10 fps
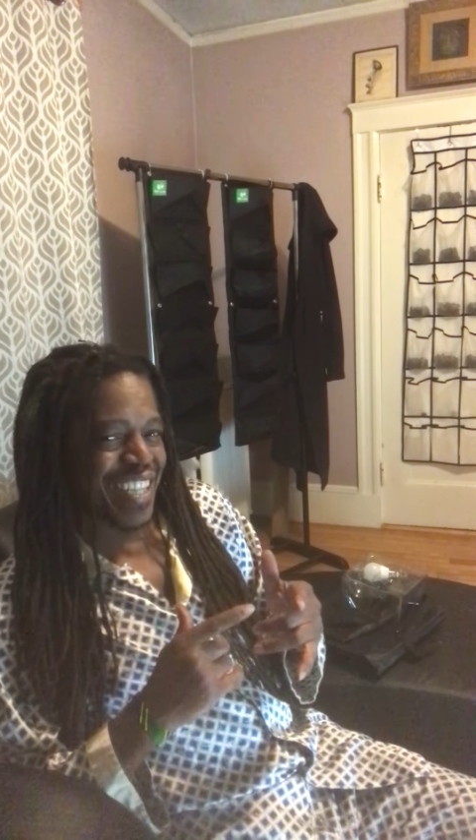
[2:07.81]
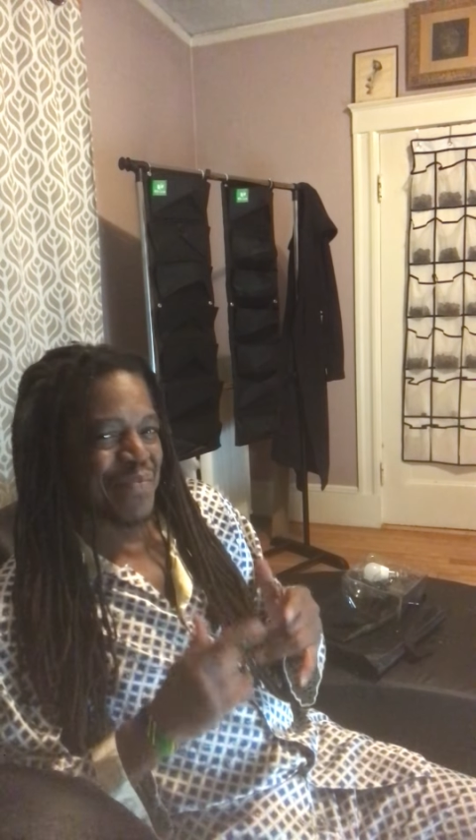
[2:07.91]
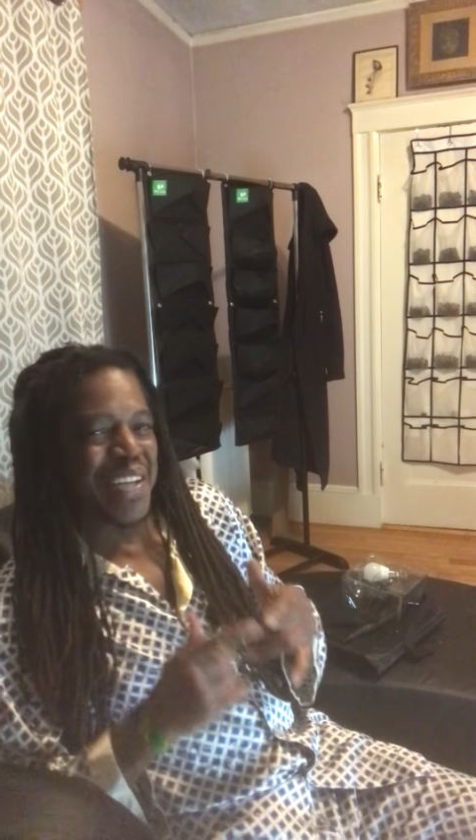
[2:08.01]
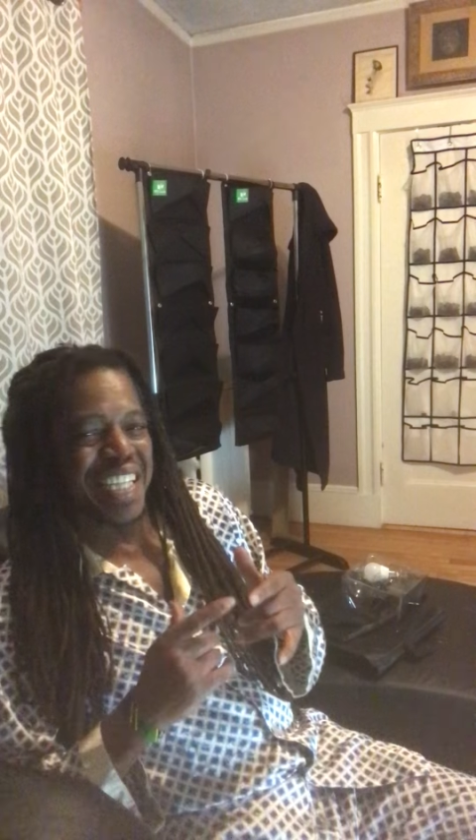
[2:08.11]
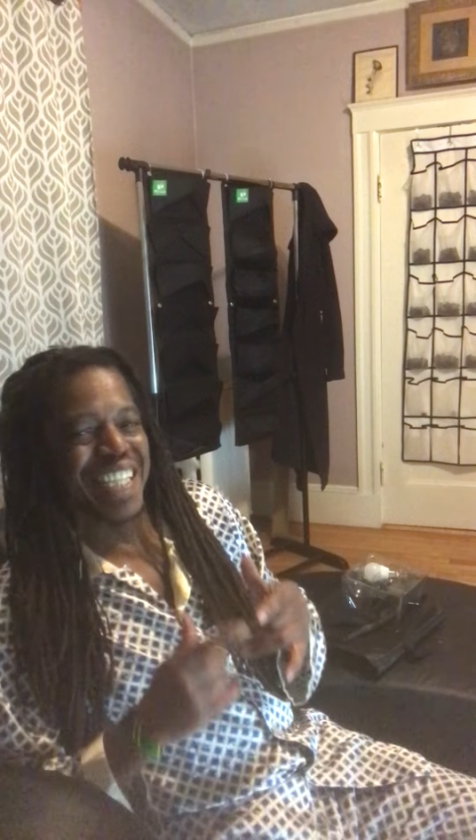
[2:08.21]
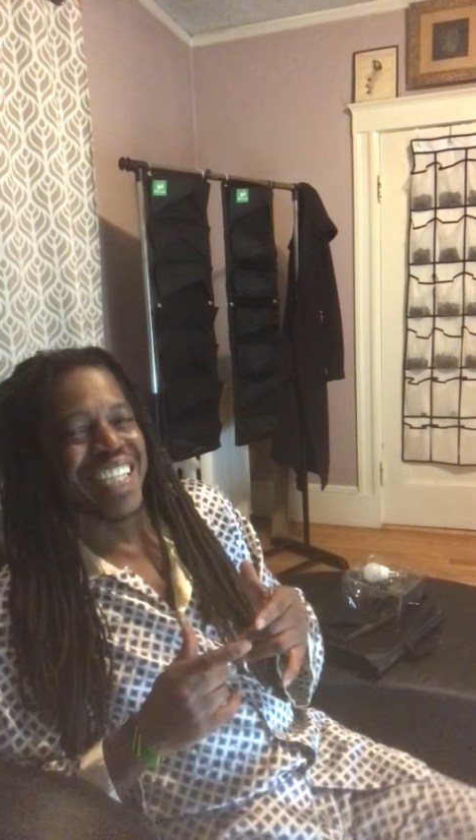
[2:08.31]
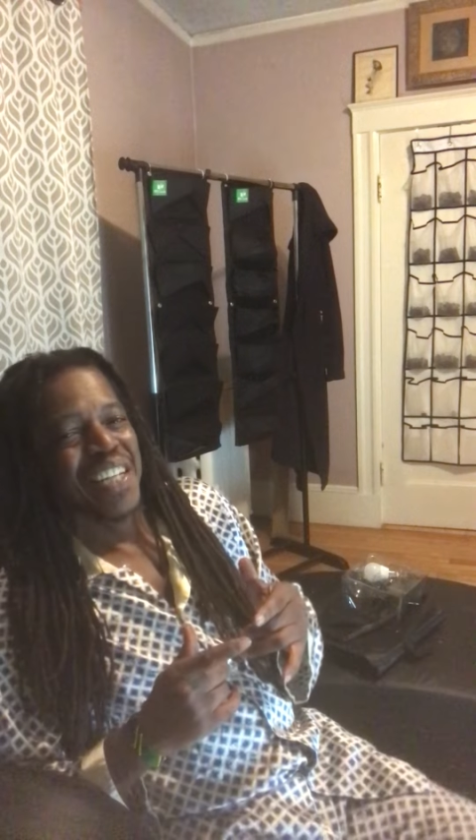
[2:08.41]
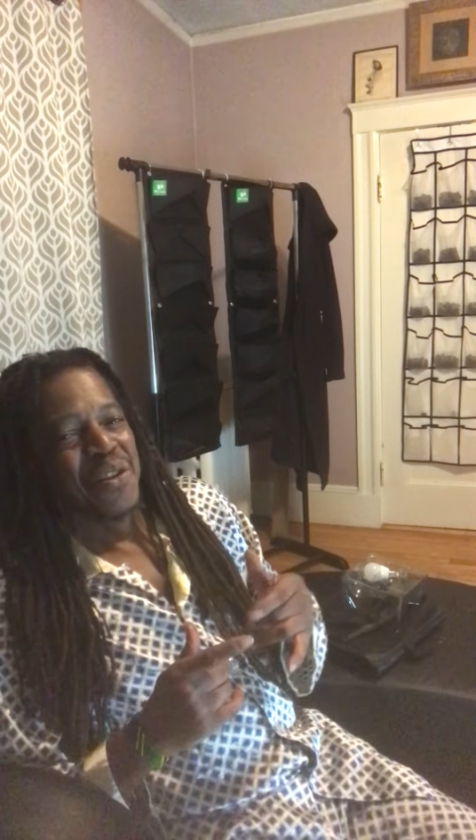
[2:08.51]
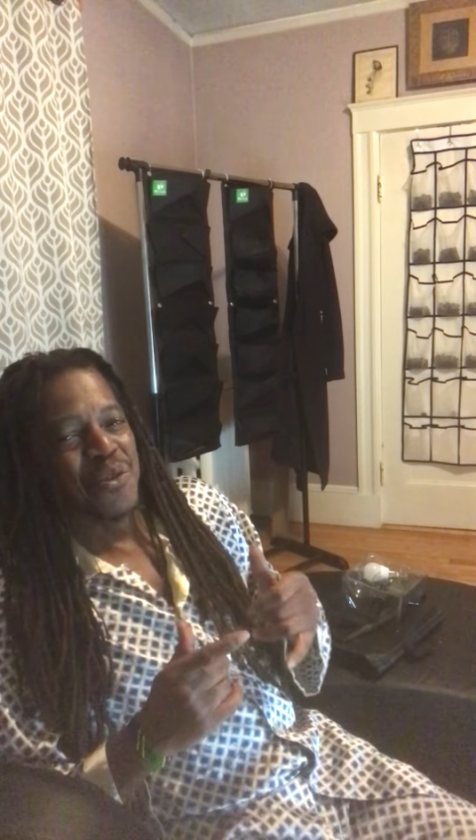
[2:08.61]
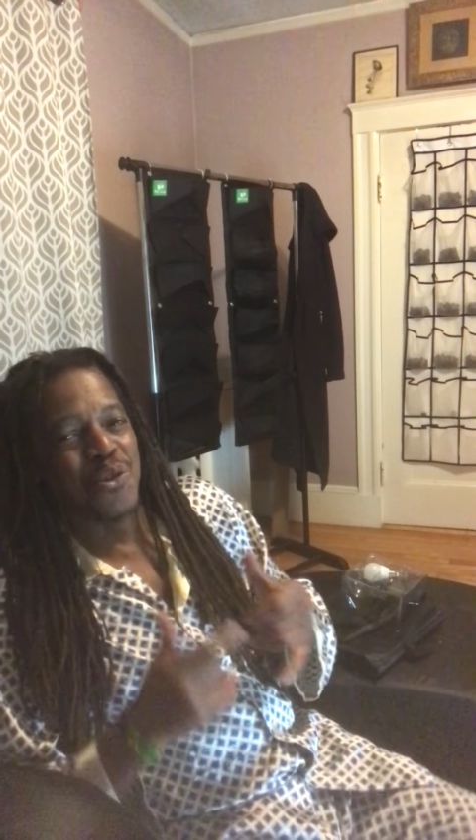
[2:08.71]
It means
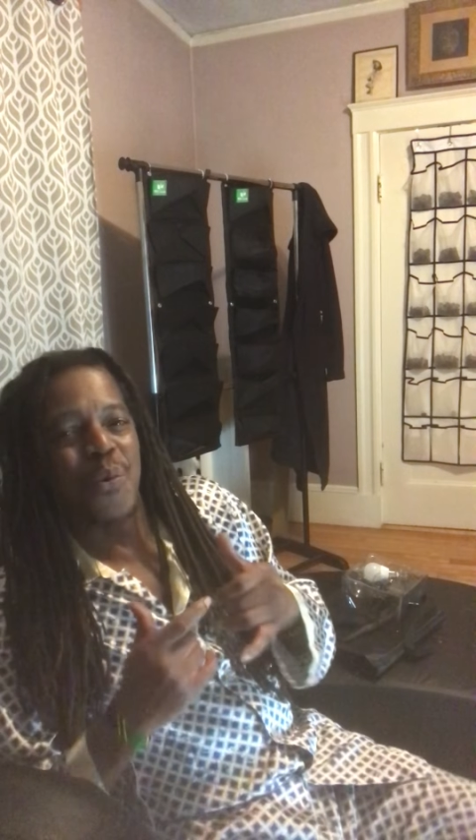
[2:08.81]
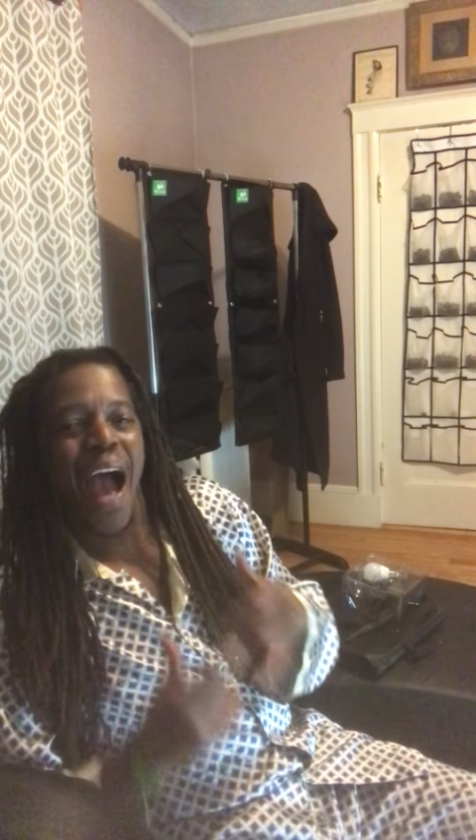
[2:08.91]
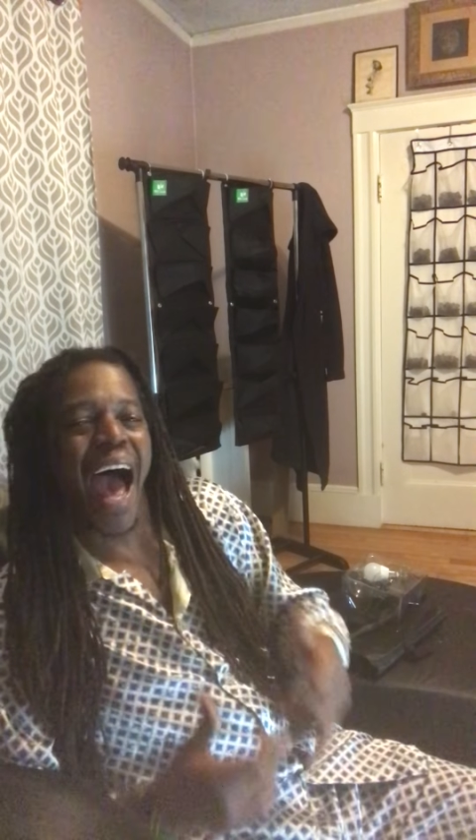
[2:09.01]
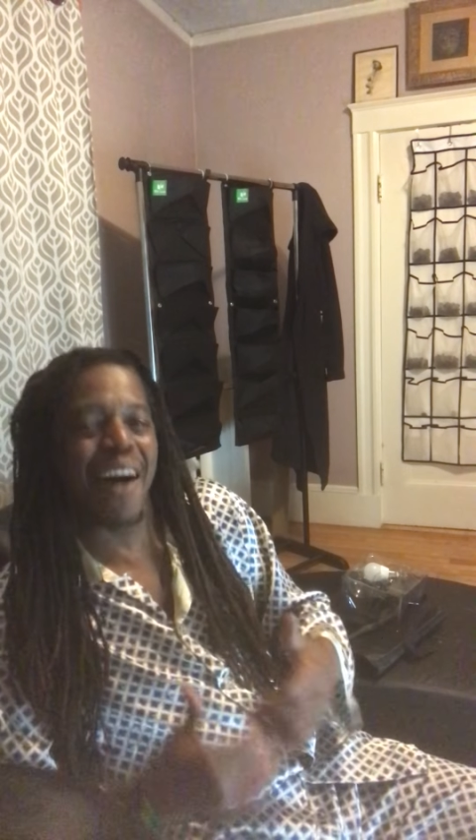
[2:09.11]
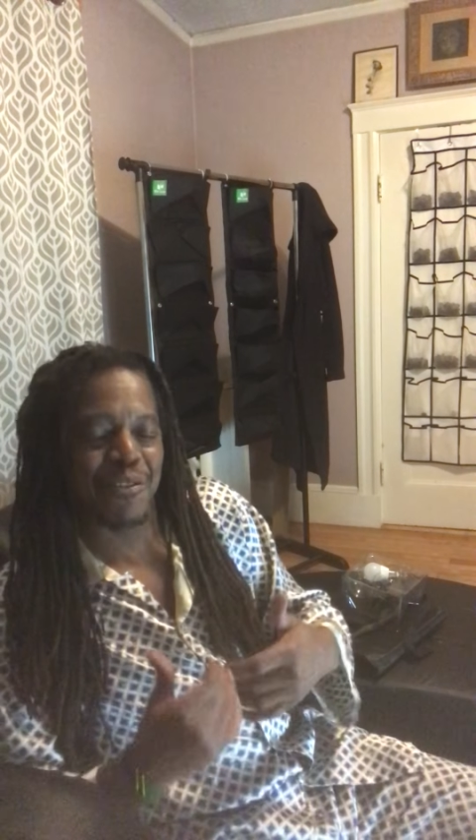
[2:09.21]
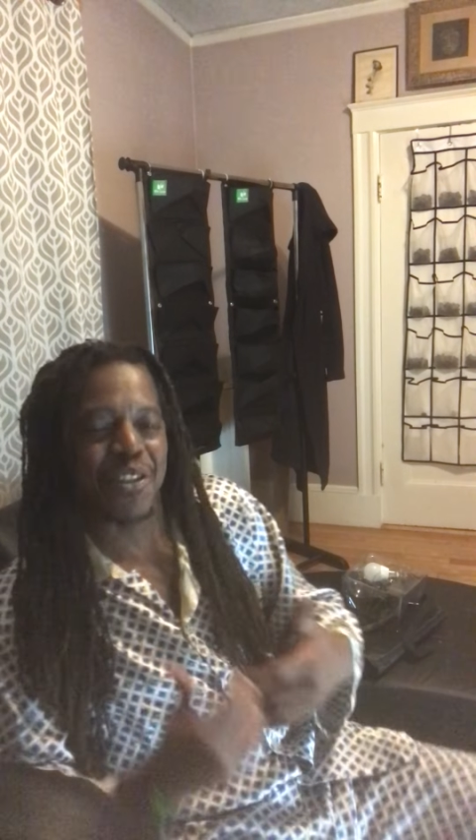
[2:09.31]
you have